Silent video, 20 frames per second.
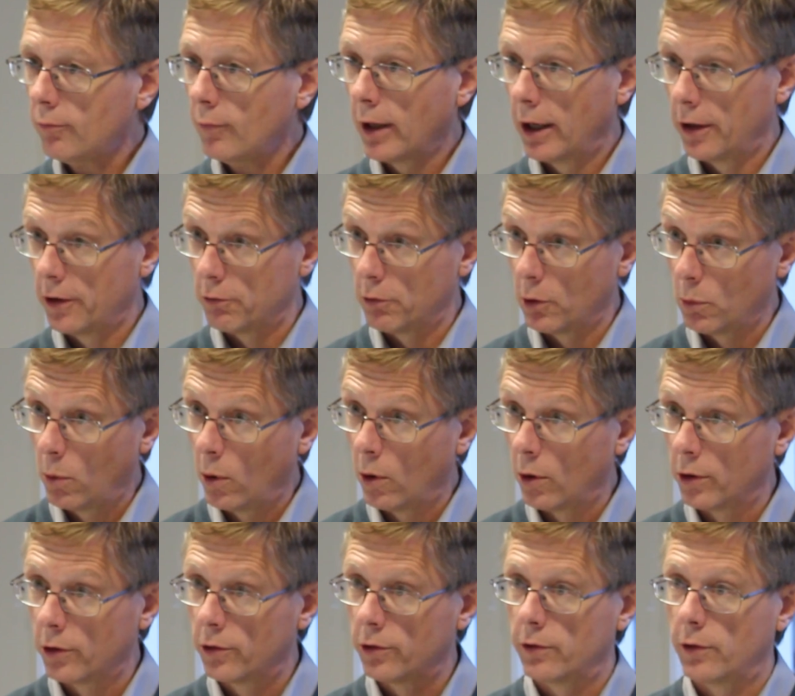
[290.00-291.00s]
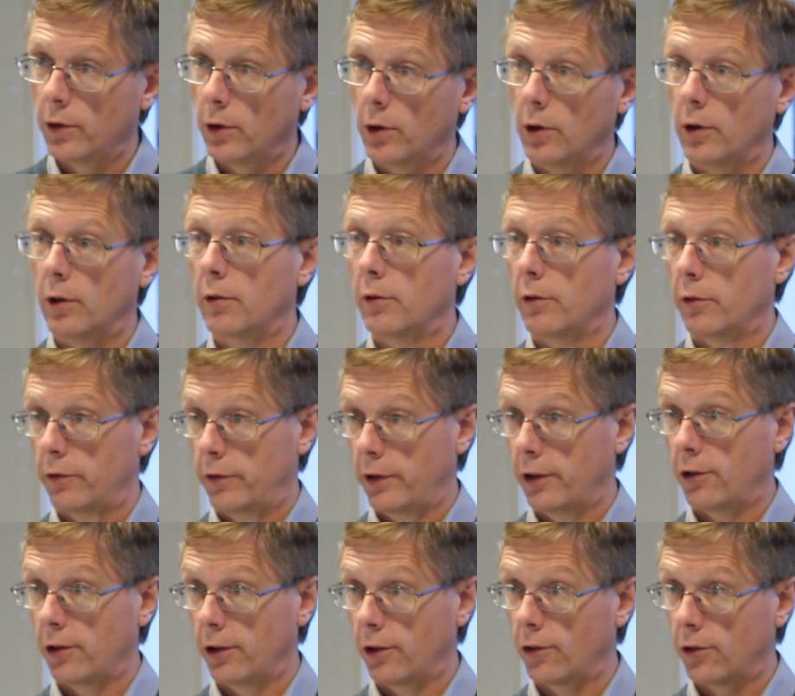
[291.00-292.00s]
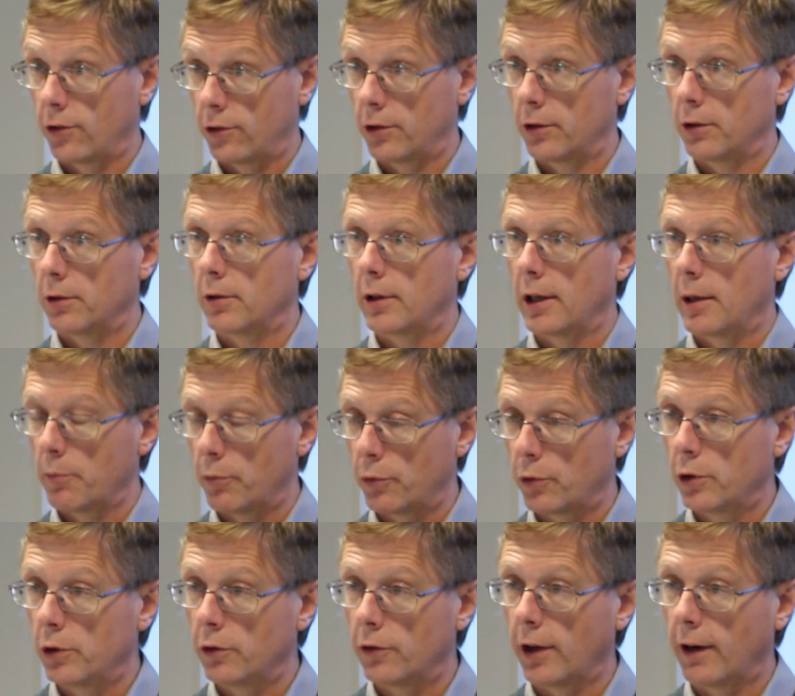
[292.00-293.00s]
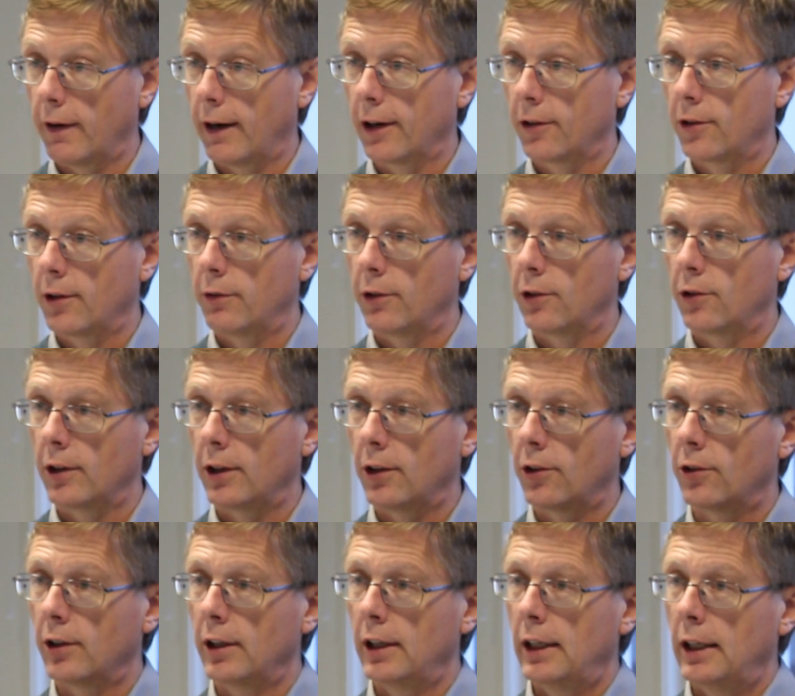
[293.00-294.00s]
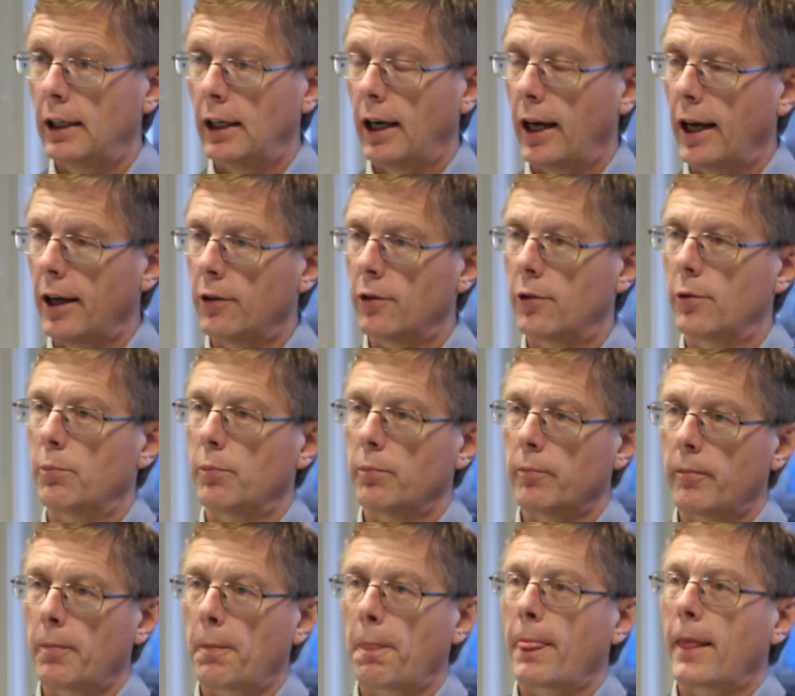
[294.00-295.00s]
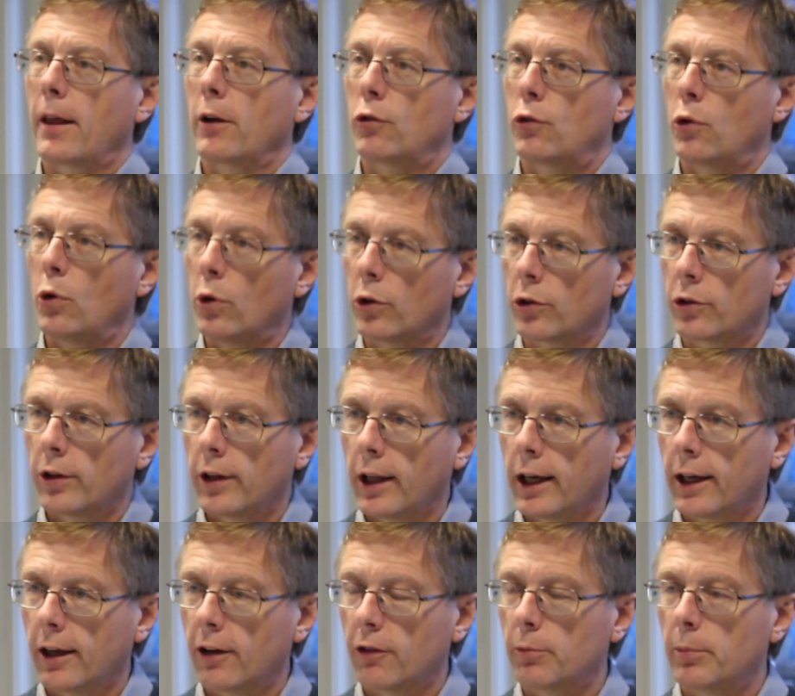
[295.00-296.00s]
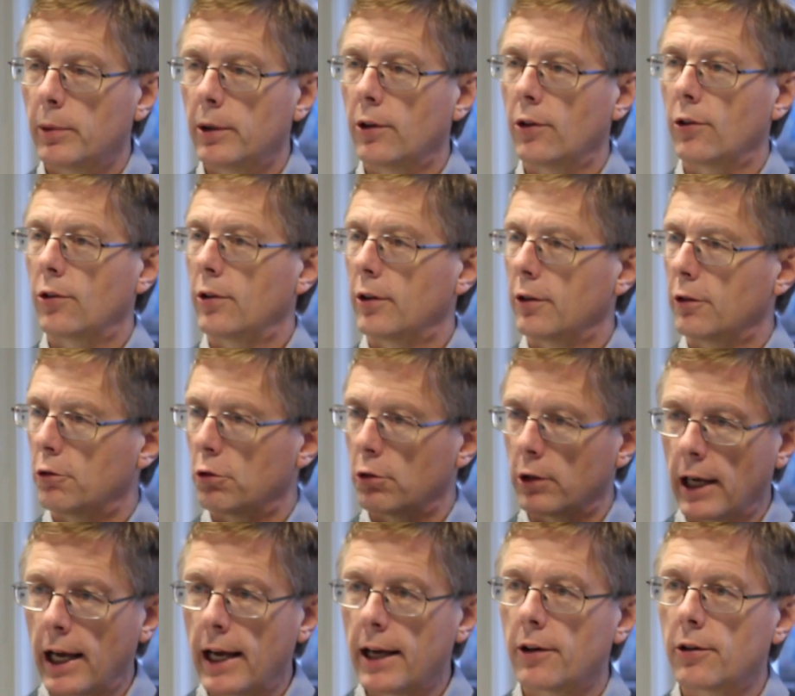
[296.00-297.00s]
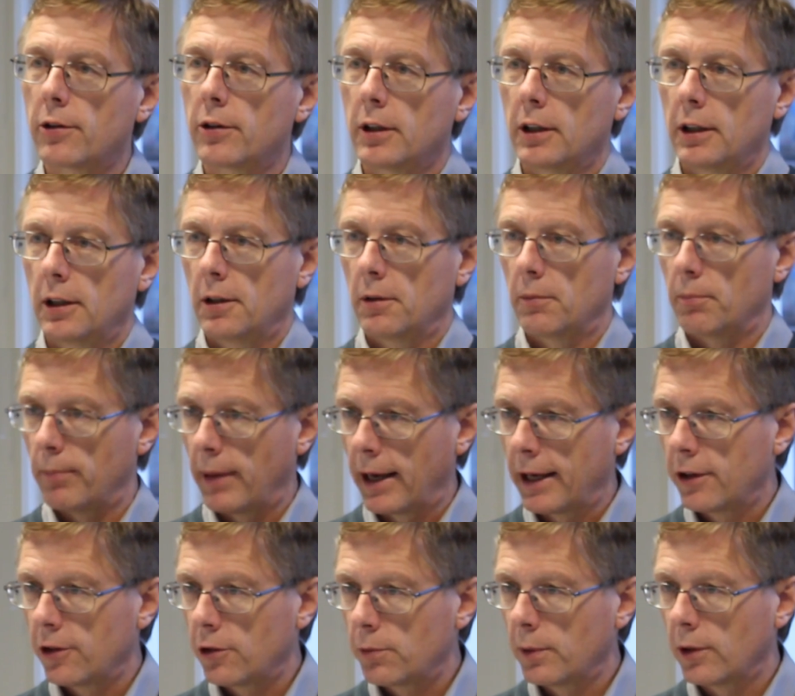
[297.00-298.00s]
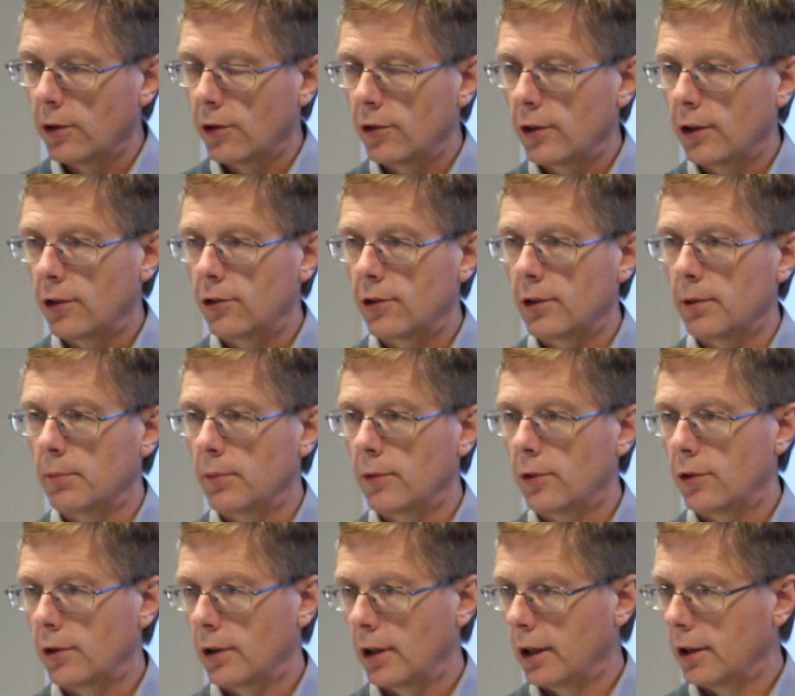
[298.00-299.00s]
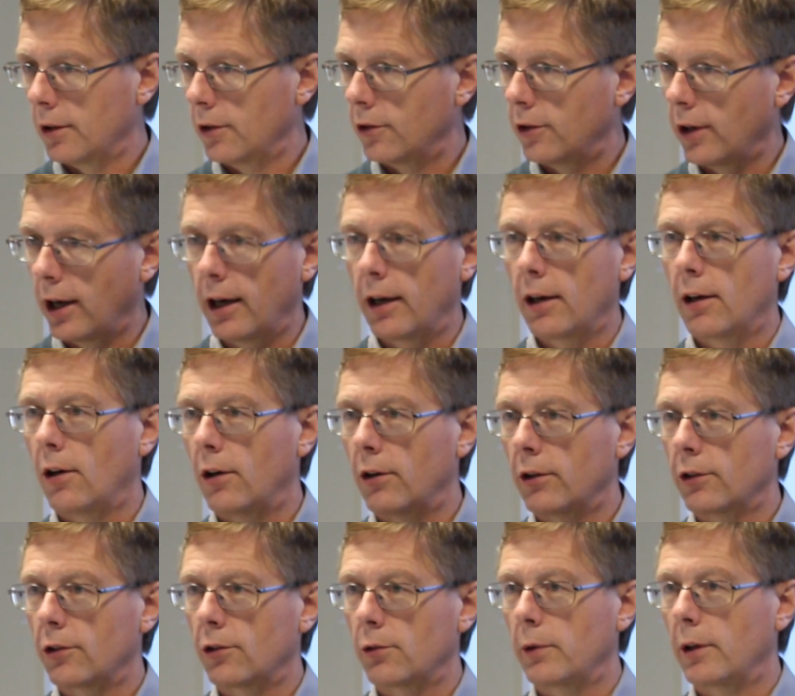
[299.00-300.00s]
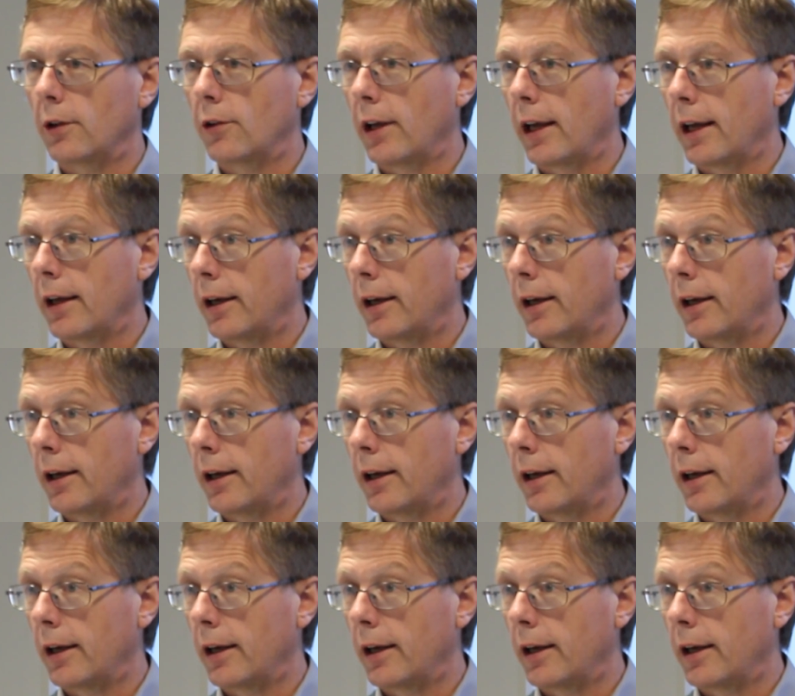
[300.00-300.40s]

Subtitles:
and reward for fishers to improve their activities and talk to their governments and create management systems and dialogues with